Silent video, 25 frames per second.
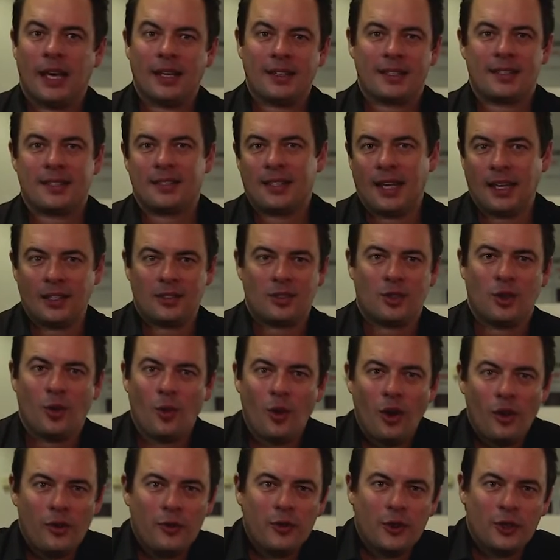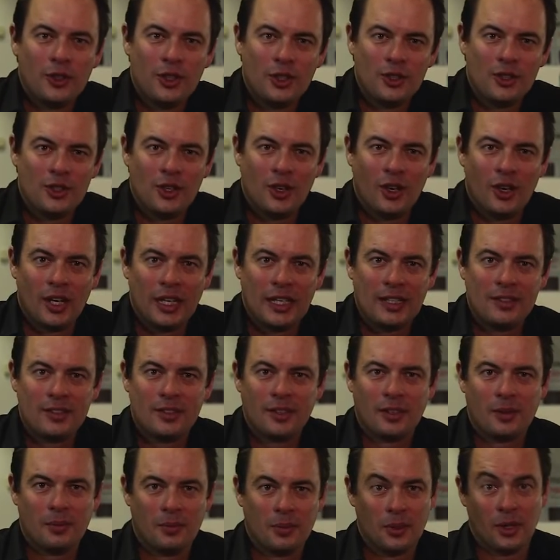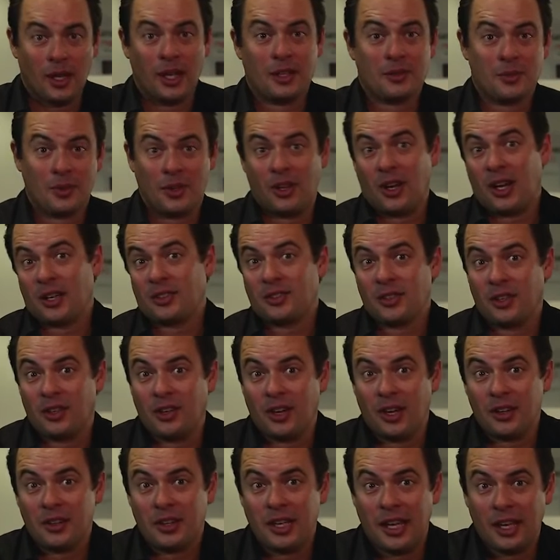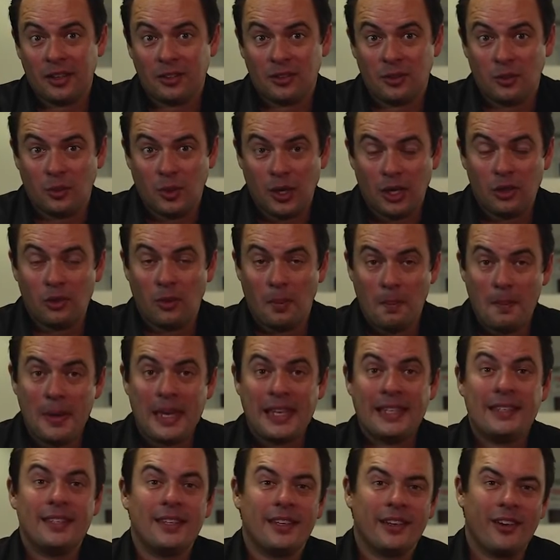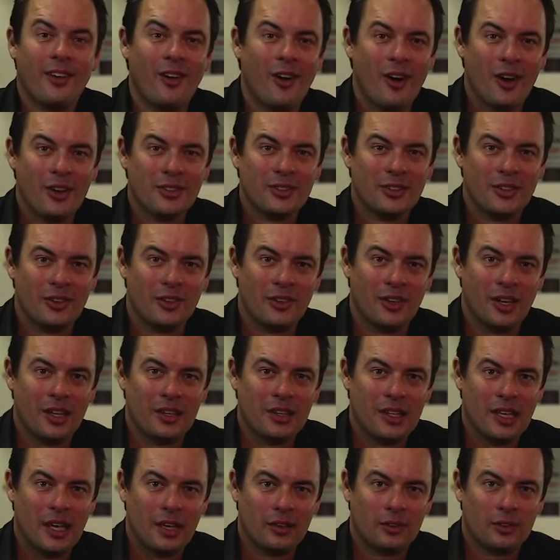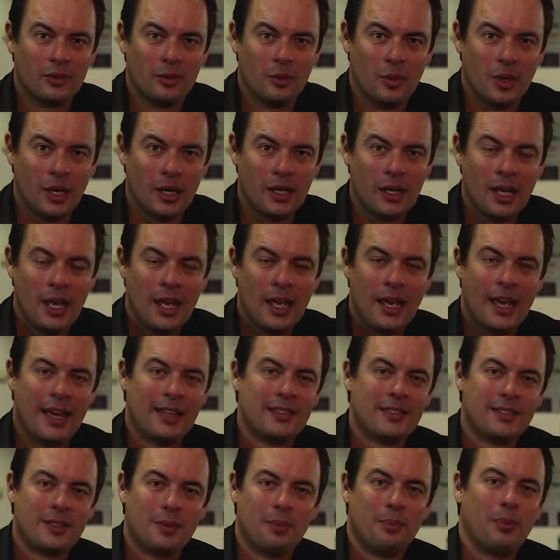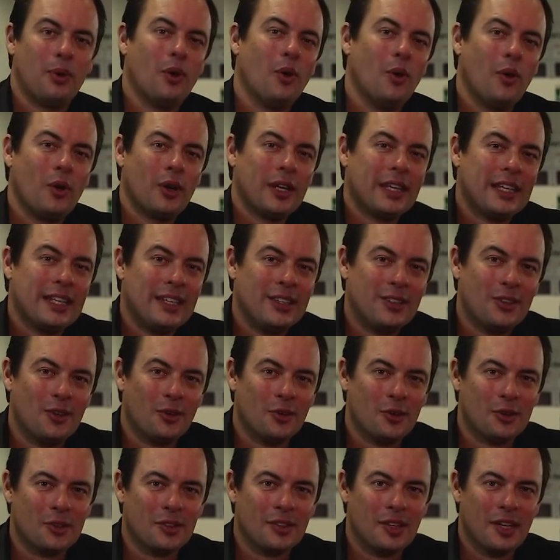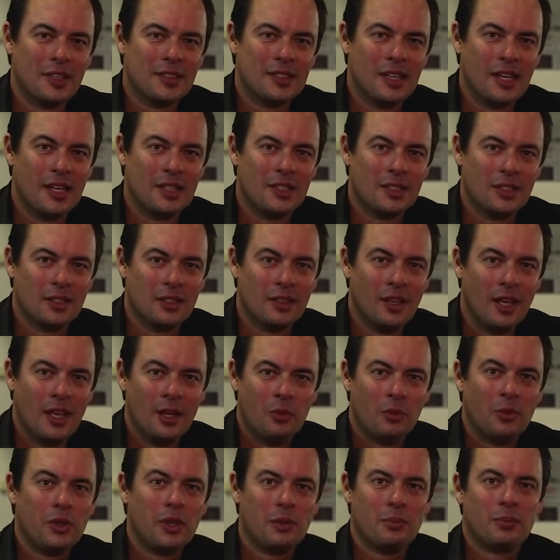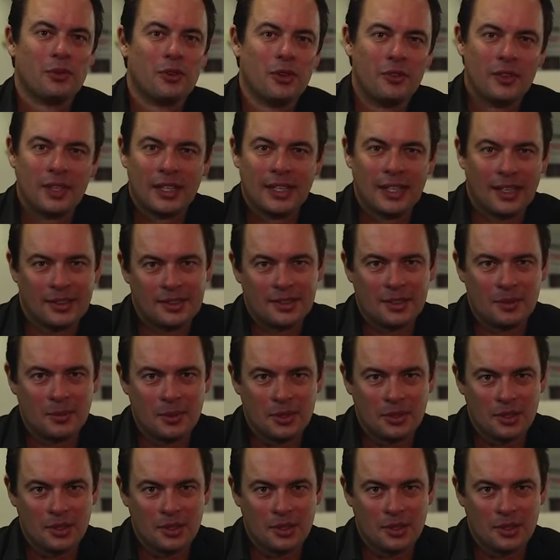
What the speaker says: that sets you off on your journey to compliance with ISO 9001 or meeting ISO 9001 and supporting your organisation with improving customer